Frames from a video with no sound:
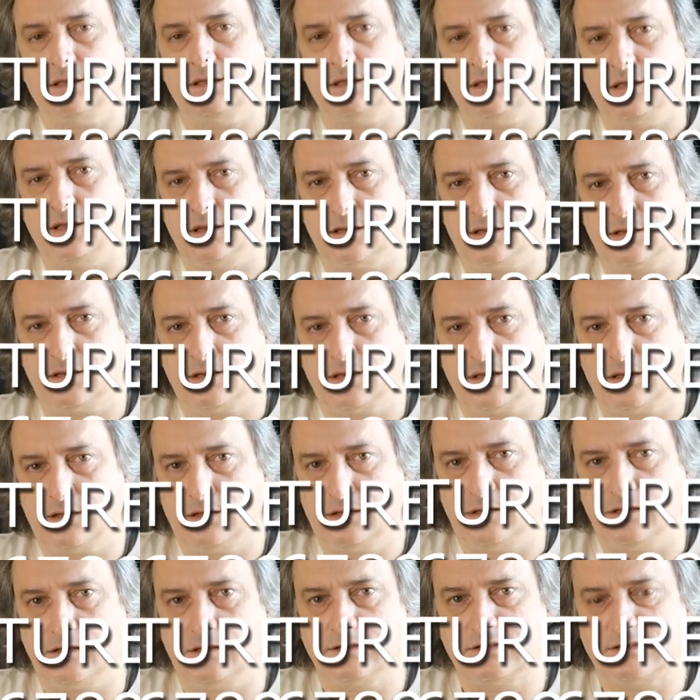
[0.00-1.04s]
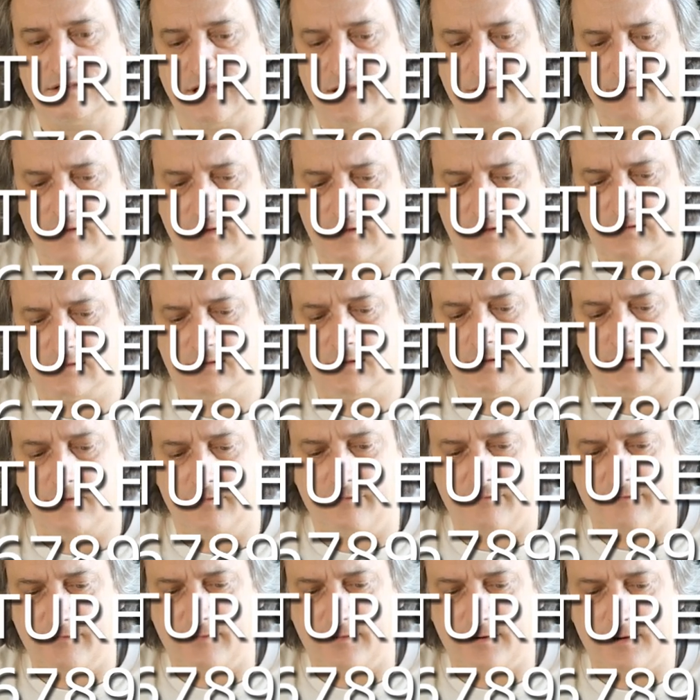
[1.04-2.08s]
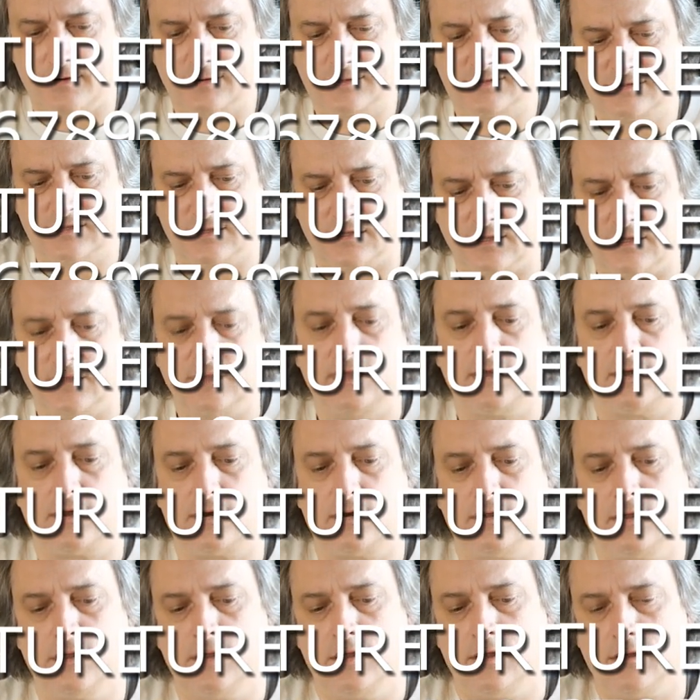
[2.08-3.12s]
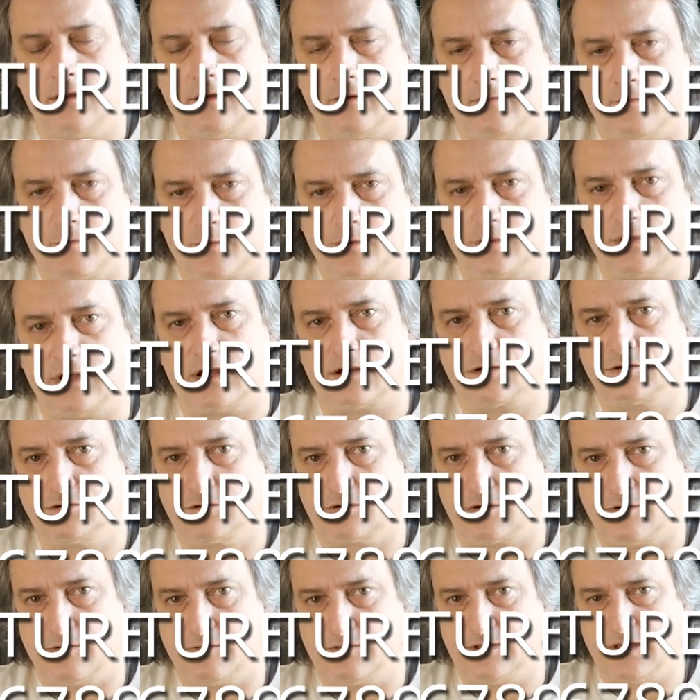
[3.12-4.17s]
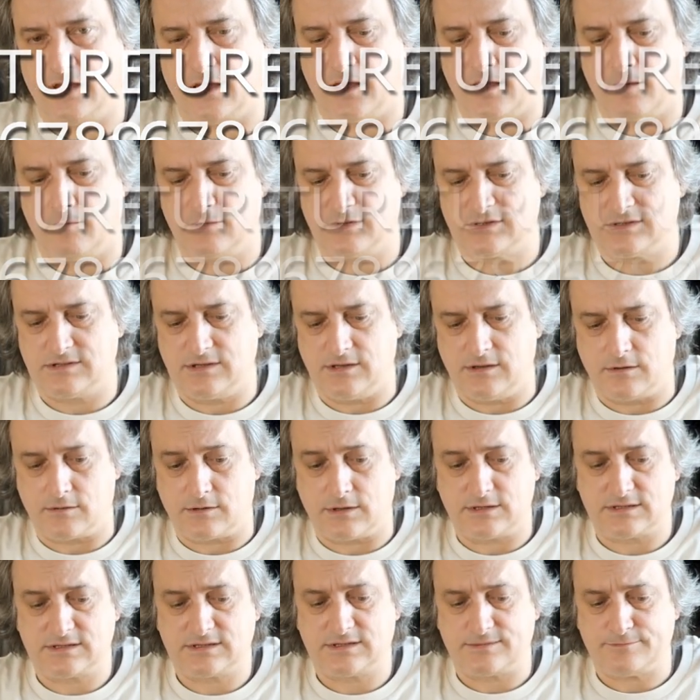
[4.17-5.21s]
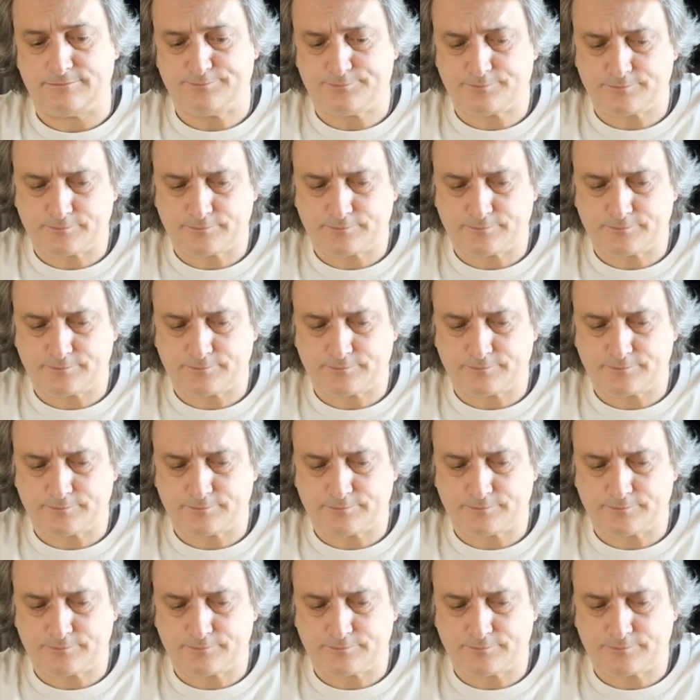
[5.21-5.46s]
in 1970, so the first year of production of the M series.